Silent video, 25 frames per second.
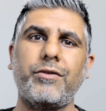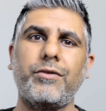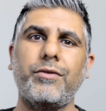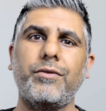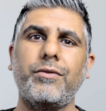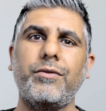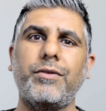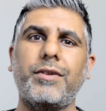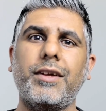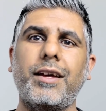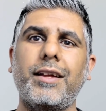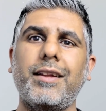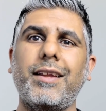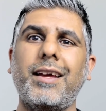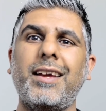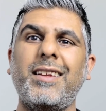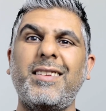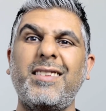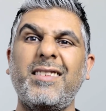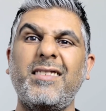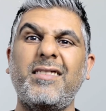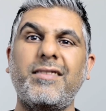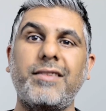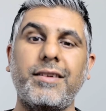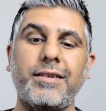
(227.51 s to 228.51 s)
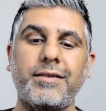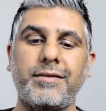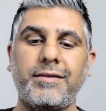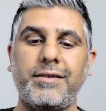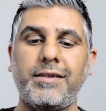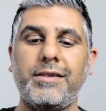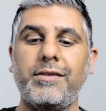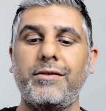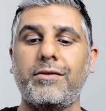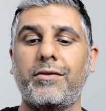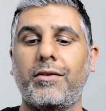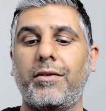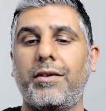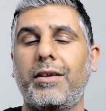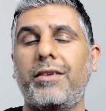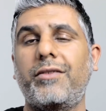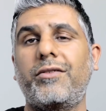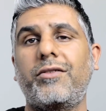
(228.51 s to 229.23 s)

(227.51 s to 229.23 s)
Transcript: to 1080/60. So let's